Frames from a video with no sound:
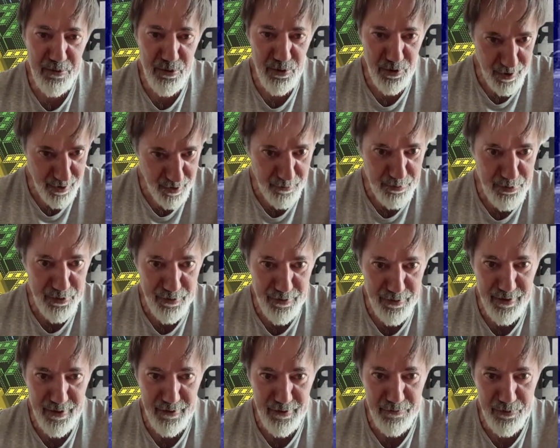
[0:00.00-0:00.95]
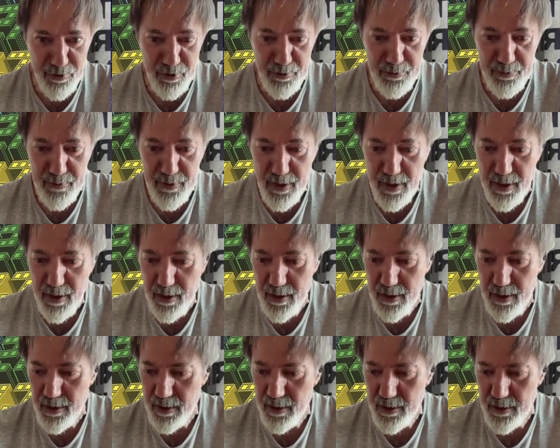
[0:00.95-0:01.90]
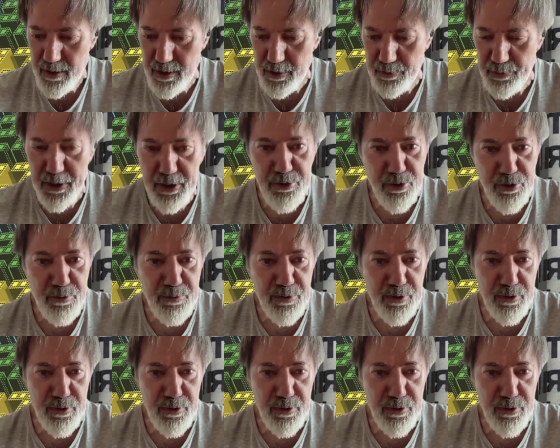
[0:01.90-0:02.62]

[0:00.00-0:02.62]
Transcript: Yeah, absolutely. From Spectrum